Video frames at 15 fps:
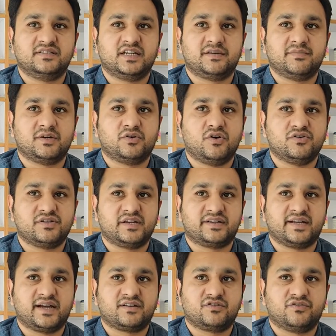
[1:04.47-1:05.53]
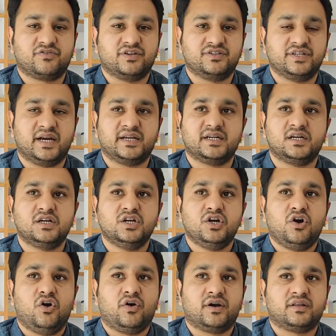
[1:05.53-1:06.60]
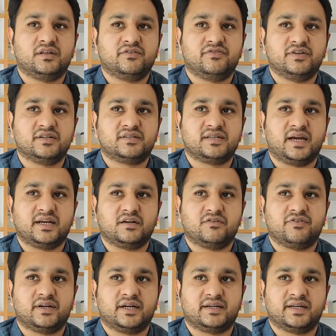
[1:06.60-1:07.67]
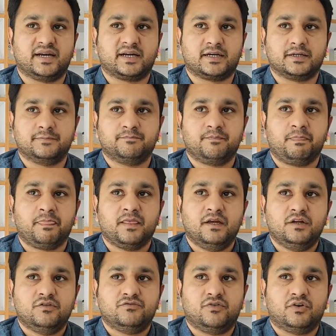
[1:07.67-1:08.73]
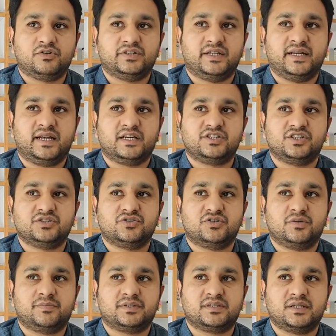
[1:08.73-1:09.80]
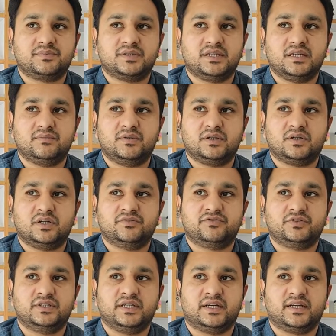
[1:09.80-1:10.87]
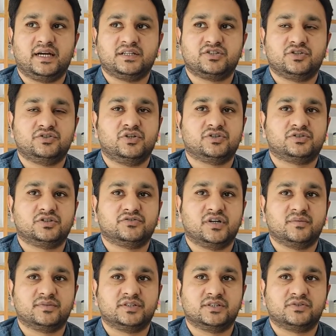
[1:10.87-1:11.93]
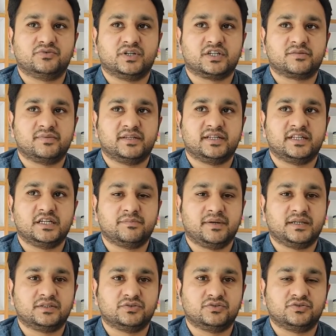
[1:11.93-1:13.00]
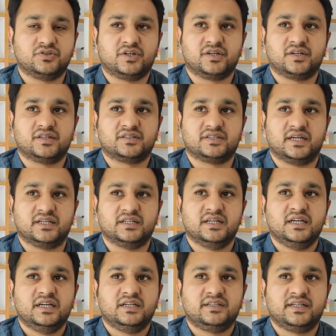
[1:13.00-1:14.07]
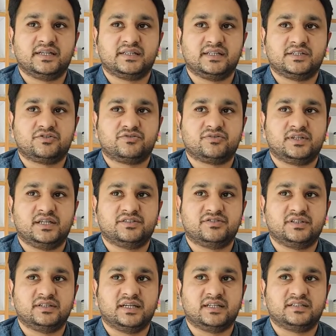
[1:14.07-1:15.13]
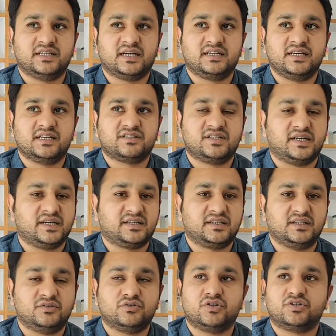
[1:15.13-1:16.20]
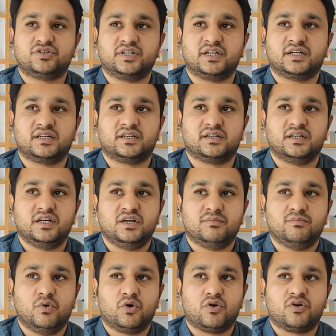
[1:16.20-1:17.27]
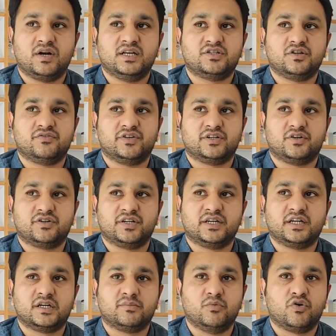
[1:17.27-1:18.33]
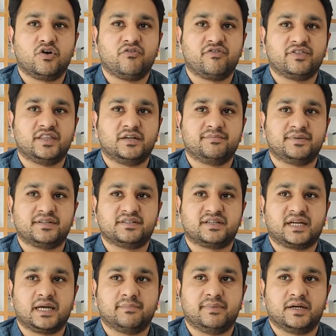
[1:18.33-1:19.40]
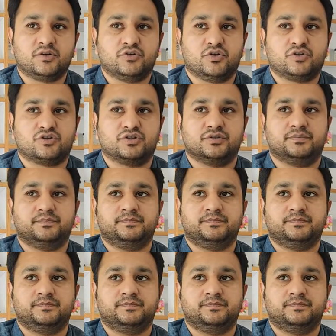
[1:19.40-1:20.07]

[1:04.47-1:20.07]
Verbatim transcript: that may cause attacks of angina or at the first sign of an attack. Follow the directions on a prescription label carefully and ask your doctor or pharmacist to explain any part you do not understand. Take nitroglycerin exactly as directed. Do not take more or less of it or take it more often than prescribed by your doctor.